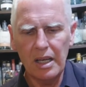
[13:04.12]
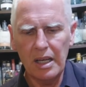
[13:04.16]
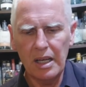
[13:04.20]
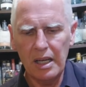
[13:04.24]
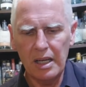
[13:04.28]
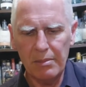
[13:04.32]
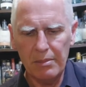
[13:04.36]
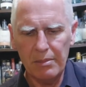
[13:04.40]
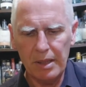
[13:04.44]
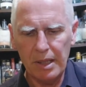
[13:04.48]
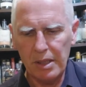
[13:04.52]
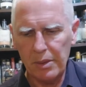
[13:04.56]

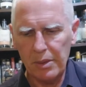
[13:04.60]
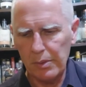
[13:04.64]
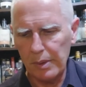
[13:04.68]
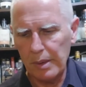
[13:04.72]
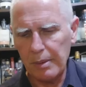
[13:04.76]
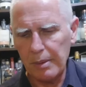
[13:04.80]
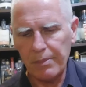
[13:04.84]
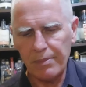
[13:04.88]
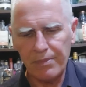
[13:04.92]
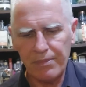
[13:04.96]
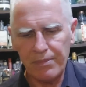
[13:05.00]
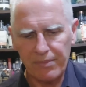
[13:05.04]
Either
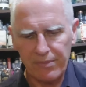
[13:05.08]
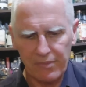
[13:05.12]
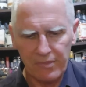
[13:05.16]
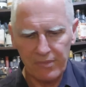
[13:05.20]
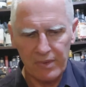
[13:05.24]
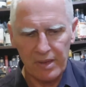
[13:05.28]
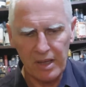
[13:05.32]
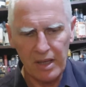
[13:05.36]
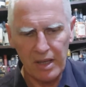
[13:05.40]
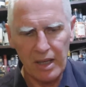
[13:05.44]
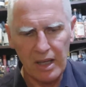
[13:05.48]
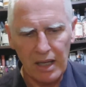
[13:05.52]
way,
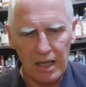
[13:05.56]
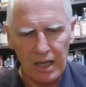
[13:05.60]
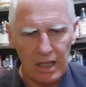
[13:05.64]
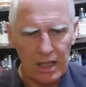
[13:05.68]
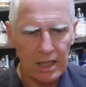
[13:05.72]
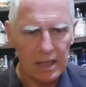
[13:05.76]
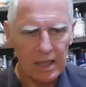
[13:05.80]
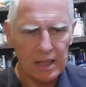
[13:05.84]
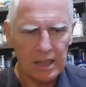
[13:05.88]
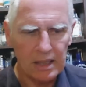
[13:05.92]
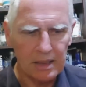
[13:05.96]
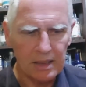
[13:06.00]

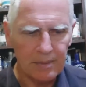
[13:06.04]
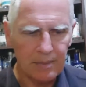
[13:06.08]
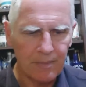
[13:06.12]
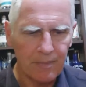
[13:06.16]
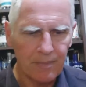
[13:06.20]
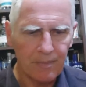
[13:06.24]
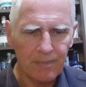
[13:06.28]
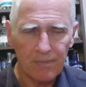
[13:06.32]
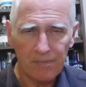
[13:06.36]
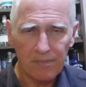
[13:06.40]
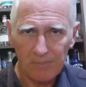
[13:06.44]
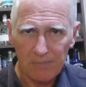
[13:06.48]
I'll
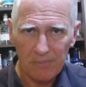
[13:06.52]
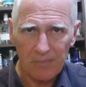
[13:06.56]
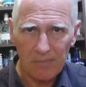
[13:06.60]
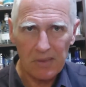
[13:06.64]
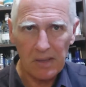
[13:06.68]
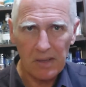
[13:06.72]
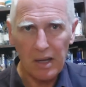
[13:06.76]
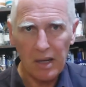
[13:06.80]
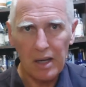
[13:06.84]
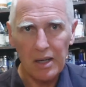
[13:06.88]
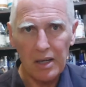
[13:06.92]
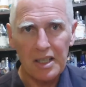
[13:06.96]

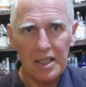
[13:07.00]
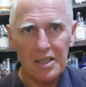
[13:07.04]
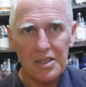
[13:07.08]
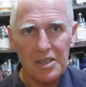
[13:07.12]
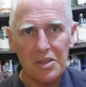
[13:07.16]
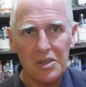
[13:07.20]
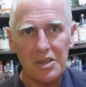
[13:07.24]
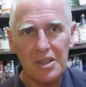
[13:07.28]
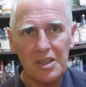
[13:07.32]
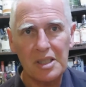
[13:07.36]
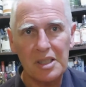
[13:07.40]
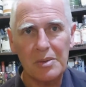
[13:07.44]

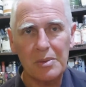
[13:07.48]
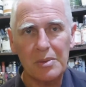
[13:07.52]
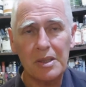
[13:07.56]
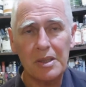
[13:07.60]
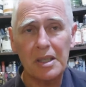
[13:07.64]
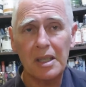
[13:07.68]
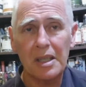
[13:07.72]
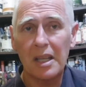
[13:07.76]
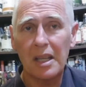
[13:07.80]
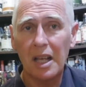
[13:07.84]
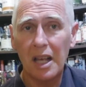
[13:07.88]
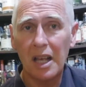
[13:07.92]
catch you next
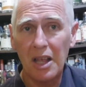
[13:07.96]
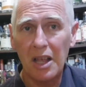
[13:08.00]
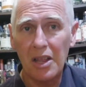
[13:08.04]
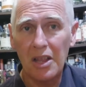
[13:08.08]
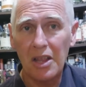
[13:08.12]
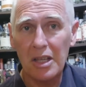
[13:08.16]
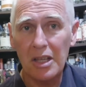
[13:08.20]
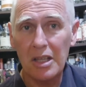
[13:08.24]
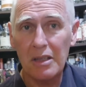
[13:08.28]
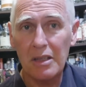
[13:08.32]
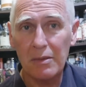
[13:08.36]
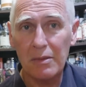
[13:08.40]
week.
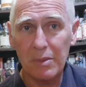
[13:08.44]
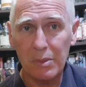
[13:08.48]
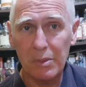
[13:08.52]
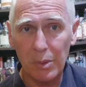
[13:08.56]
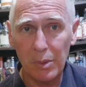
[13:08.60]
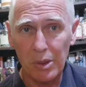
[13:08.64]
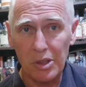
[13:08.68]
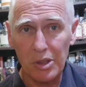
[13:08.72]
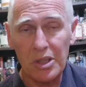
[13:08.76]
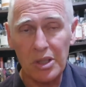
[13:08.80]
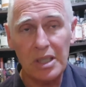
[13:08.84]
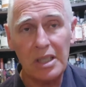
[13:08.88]
Thank you for
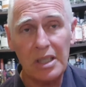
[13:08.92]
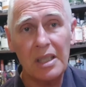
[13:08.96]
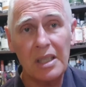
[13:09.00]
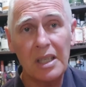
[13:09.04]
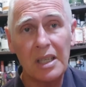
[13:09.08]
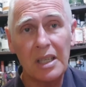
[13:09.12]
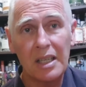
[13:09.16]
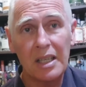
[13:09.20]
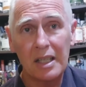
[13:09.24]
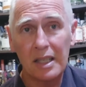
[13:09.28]
watching.